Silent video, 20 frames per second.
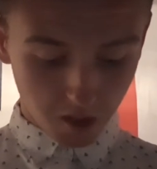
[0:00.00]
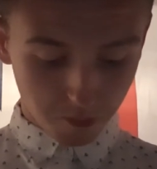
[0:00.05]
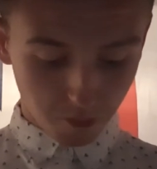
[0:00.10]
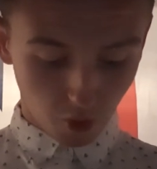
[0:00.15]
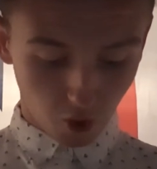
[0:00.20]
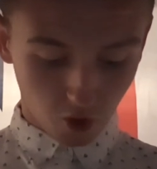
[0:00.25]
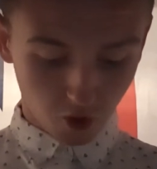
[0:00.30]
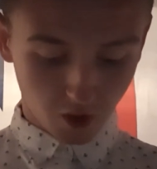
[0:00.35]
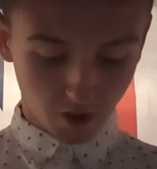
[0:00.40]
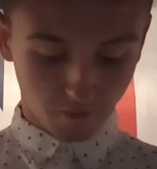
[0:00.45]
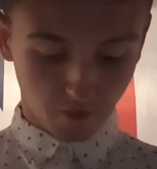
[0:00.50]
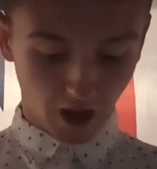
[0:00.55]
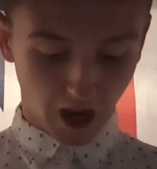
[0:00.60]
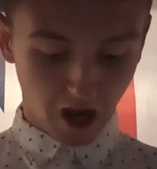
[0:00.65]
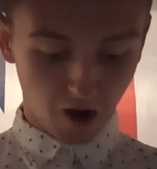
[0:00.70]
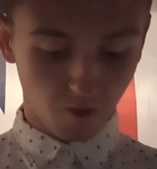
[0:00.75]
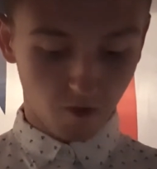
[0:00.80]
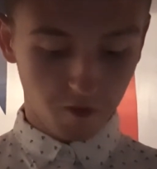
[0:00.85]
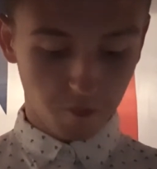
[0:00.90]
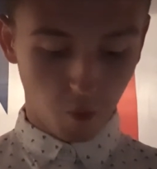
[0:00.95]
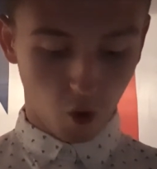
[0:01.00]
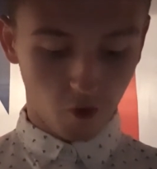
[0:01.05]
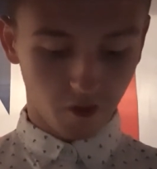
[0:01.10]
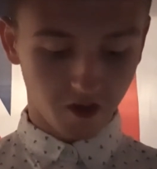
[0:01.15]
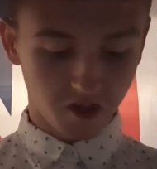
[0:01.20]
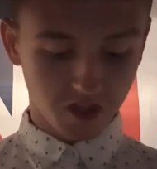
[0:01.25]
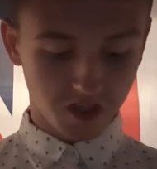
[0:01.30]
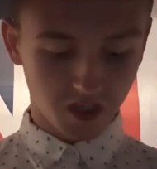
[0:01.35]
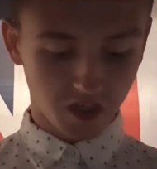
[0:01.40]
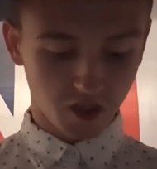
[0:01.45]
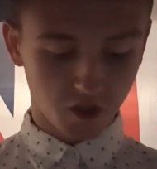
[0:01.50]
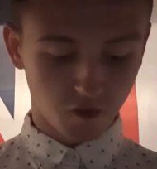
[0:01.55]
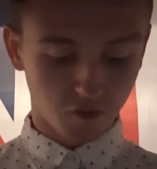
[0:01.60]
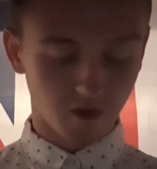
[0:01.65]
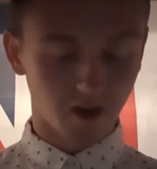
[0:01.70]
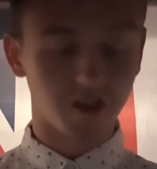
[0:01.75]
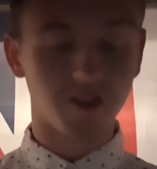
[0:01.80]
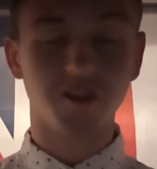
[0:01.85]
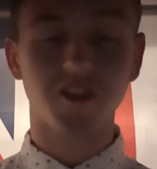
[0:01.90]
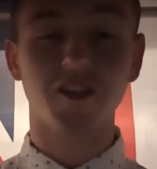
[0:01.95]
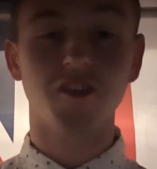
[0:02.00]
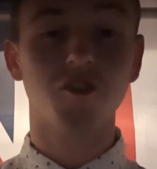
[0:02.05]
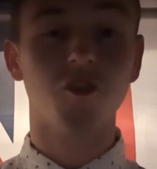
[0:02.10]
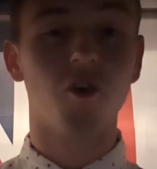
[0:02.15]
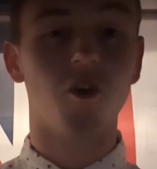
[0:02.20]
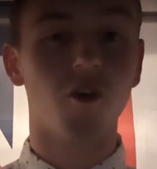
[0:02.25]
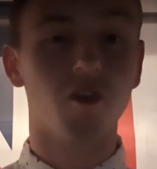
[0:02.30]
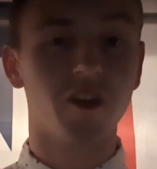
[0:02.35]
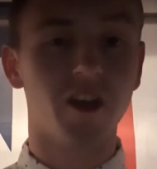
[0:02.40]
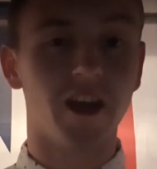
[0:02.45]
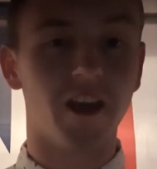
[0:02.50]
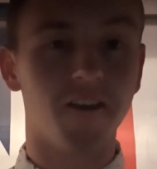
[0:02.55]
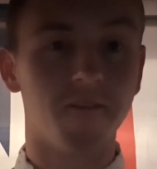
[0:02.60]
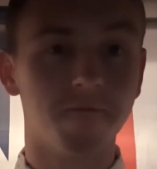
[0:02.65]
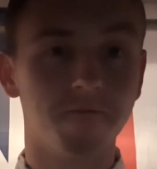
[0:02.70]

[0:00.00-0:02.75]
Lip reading: But if you're out with more than six friends, that's not okay.